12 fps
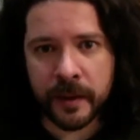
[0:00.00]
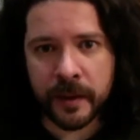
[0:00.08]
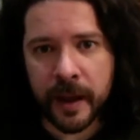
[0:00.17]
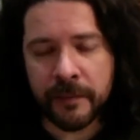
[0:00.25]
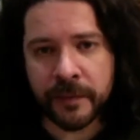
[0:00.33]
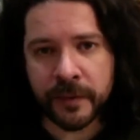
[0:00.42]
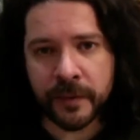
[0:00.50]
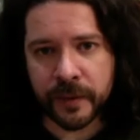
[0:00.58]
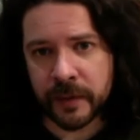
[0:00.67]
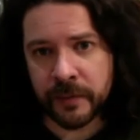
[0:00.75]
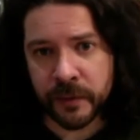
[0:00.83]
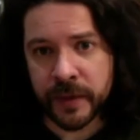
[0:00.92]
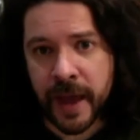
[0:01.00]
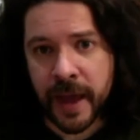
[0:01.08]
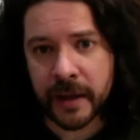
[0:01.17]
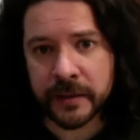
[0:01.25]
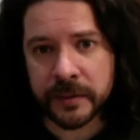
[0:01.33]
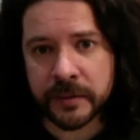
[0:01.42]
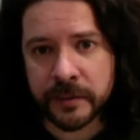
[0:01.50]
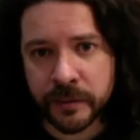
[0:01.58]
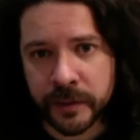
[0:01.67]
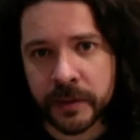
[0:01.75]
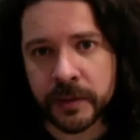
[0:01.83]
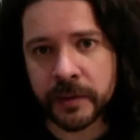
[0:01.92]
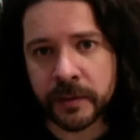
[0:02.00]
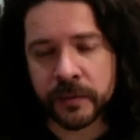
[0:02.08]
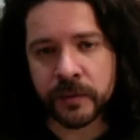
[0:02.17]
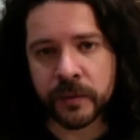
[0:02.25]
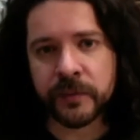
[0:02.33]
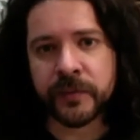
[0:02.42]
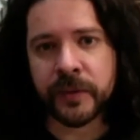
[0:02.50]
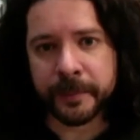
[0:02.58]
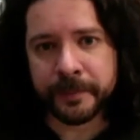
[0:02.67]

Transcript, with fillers: have you give you the access to the to the film.